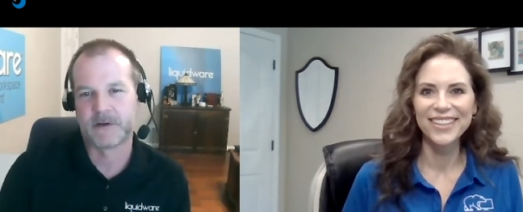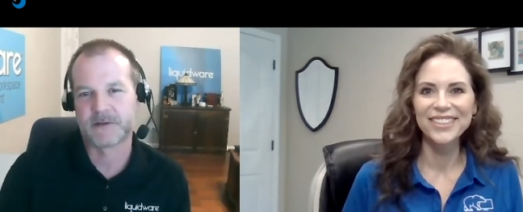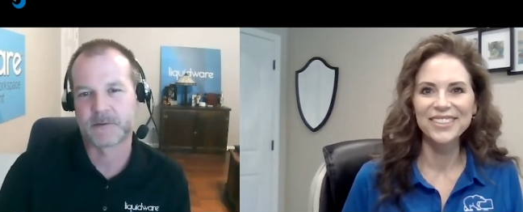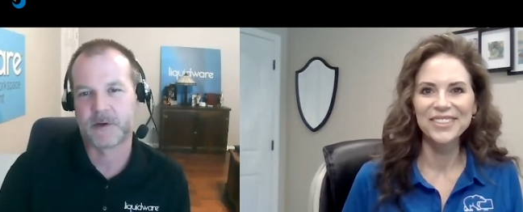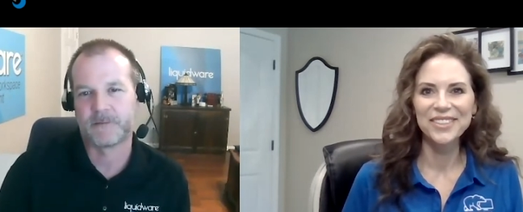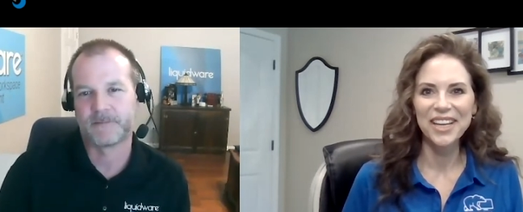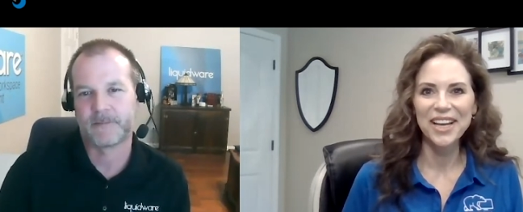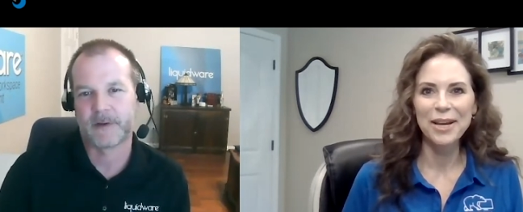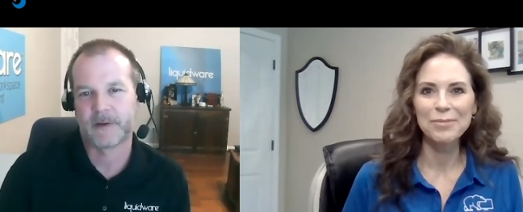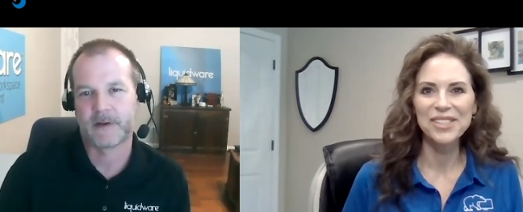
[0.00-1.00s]
Speaker 1: as well,
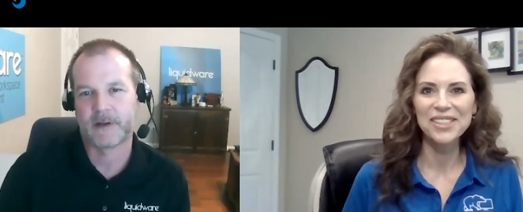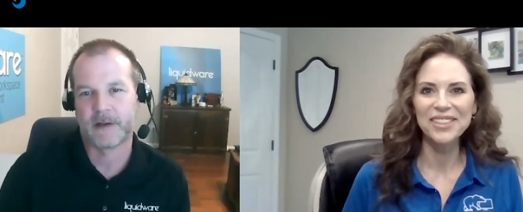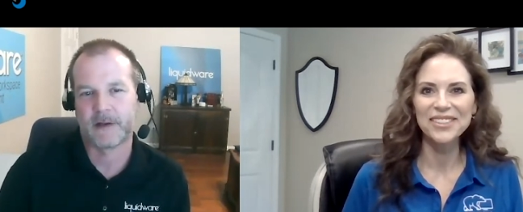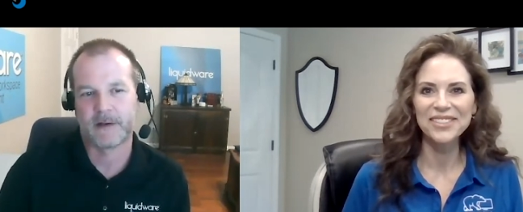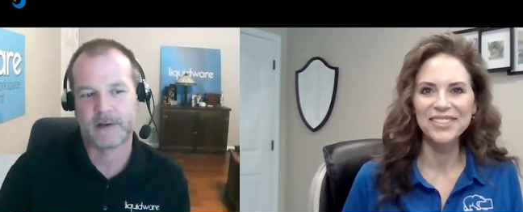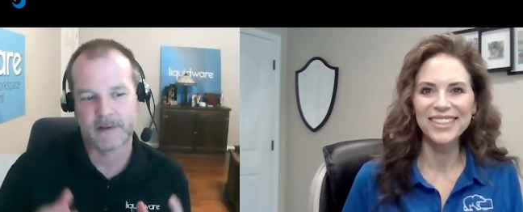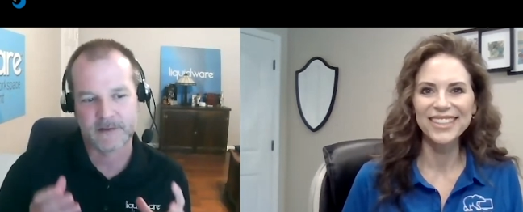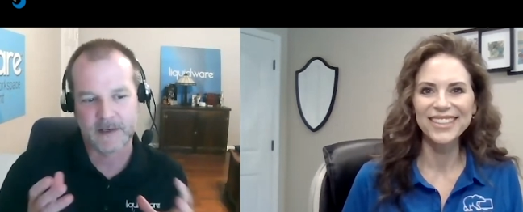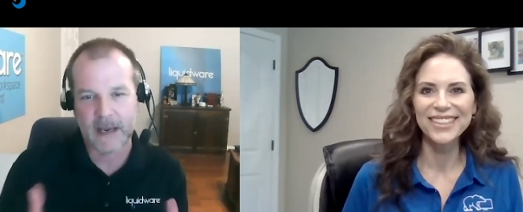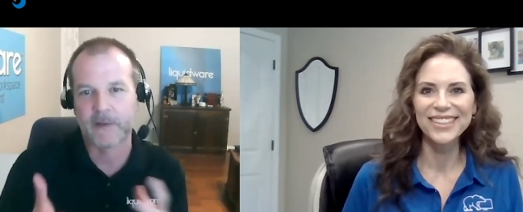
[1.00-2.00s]
and
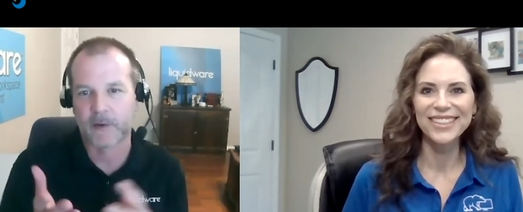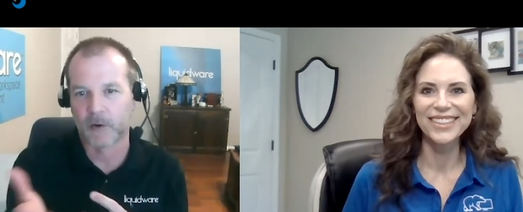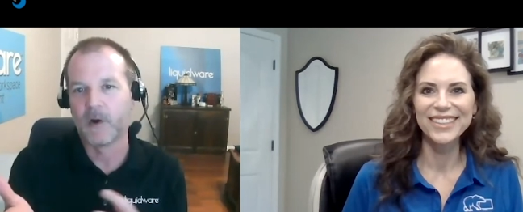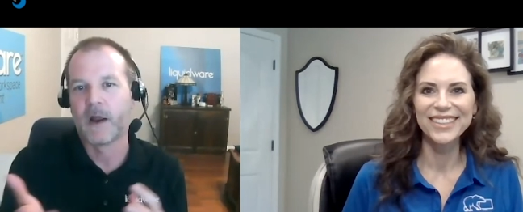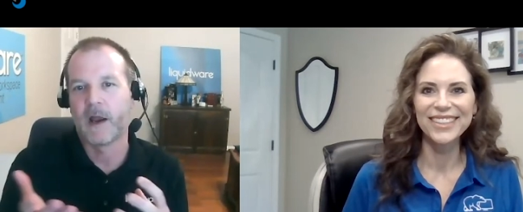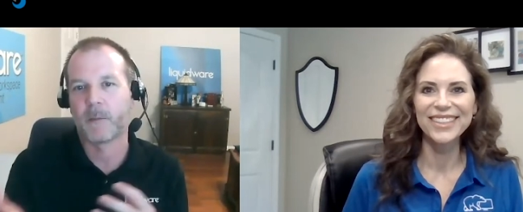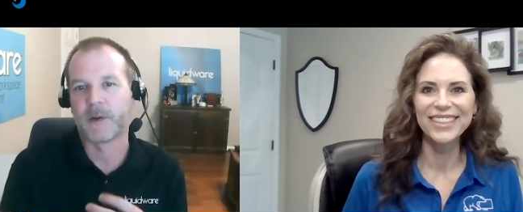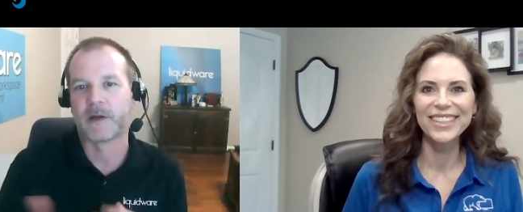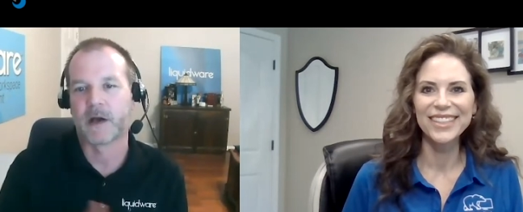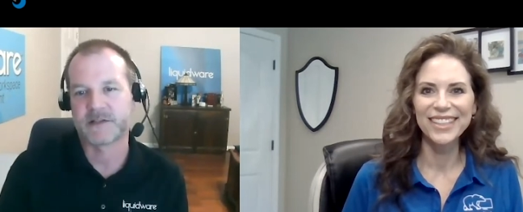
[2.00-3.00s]
together
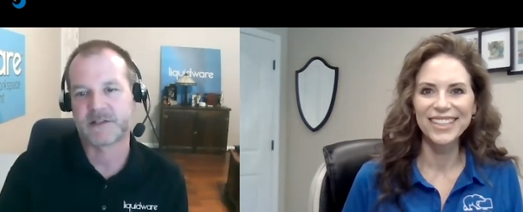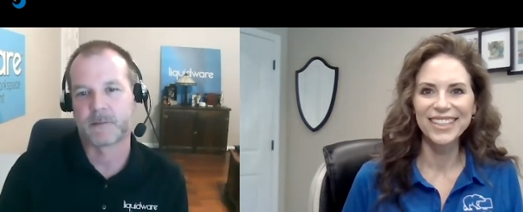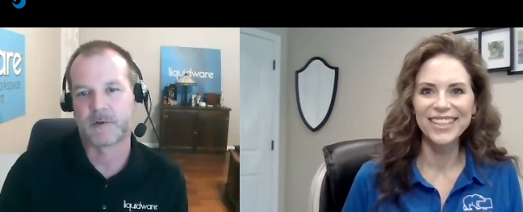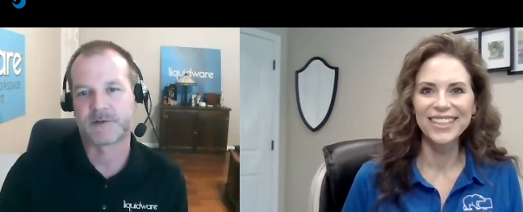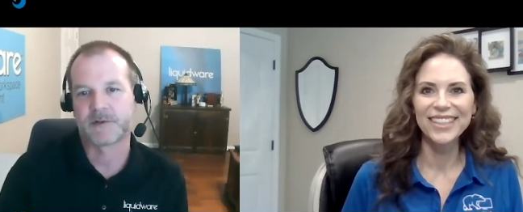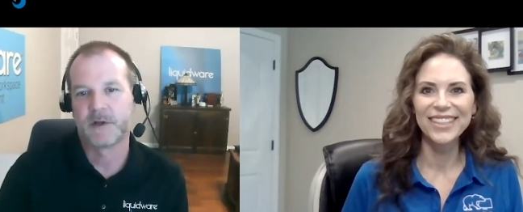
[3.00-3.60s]
helping customers